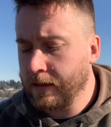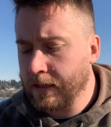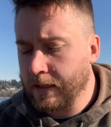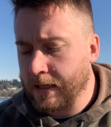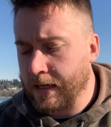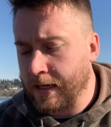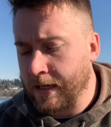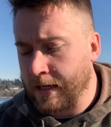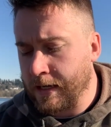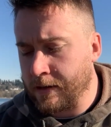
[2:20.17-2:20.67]

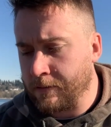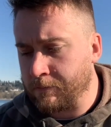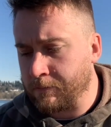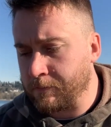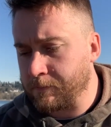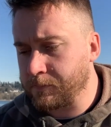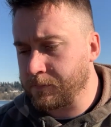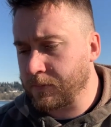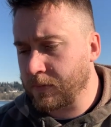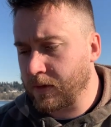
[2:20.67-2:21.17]

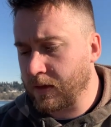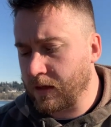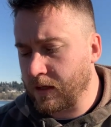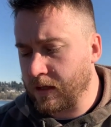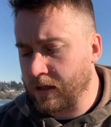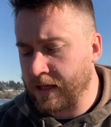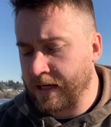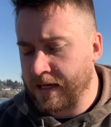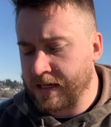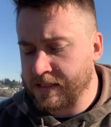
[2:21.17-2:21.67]

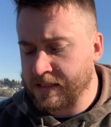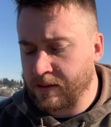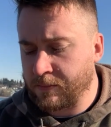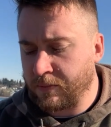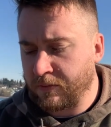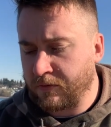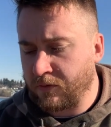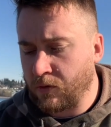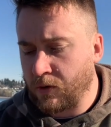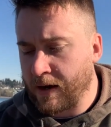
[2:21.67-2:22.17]
Like I said
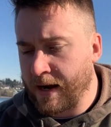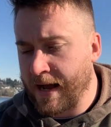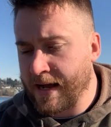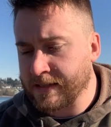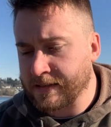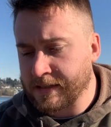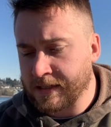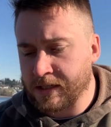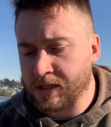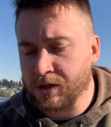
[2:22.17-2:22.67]
before, it
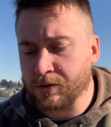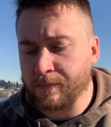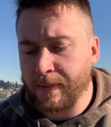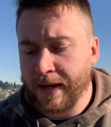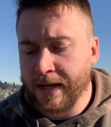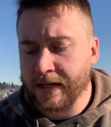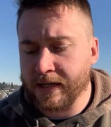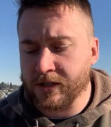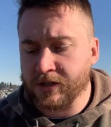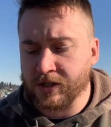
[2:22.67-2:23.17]
has like your
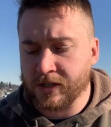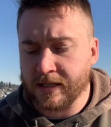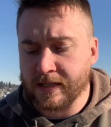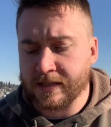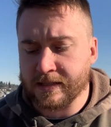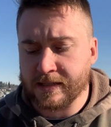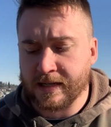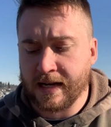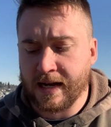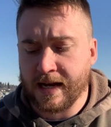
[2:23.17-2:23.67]

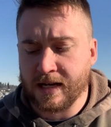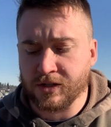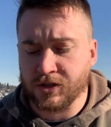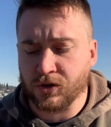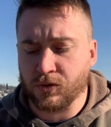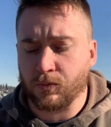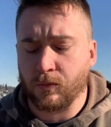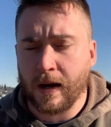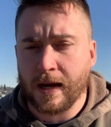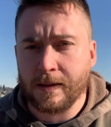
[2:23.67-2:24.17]
bandages and it has
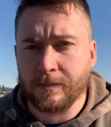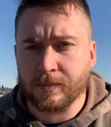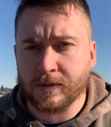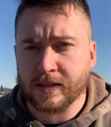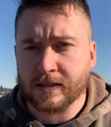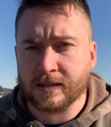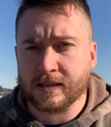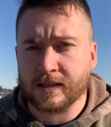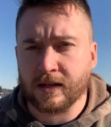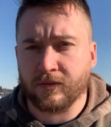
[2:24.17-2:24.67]
your wipes
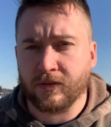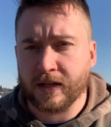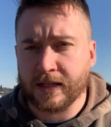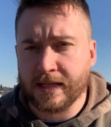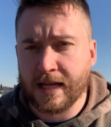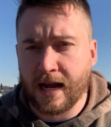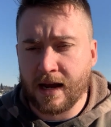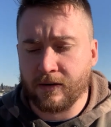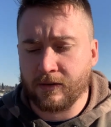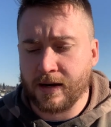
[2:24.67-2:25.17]
and stuff like
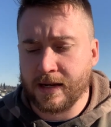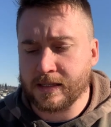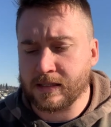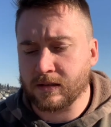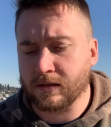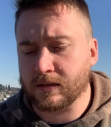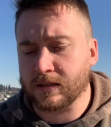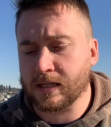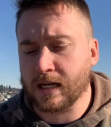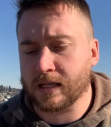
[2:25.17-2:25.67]
that, right?
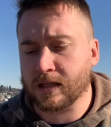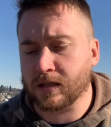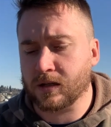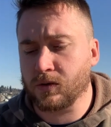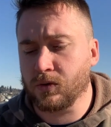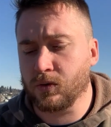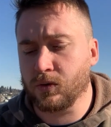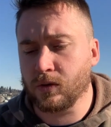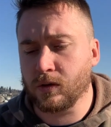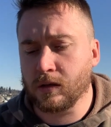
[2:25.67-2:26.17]
So it's got
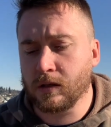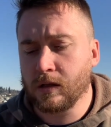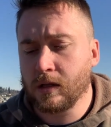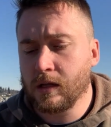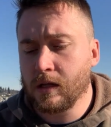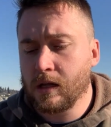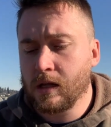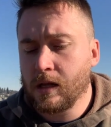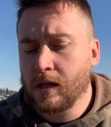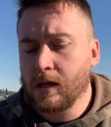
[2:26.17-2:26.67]

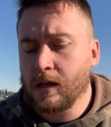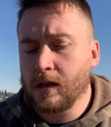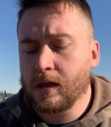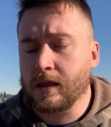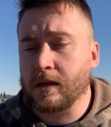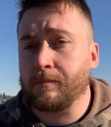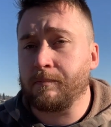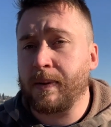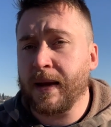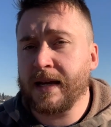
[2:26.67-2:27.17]

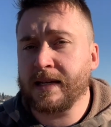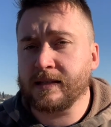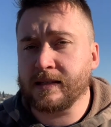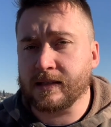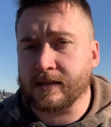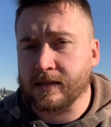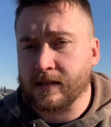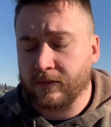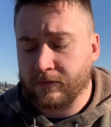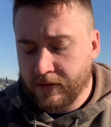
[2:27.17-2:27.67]
the
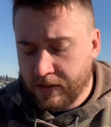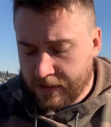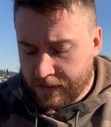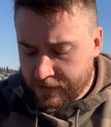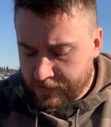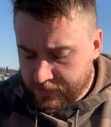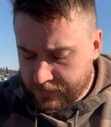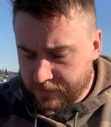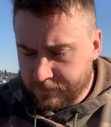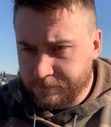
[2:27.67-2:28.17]
basics of
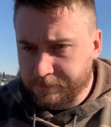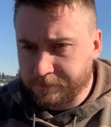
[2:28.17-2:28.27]
this.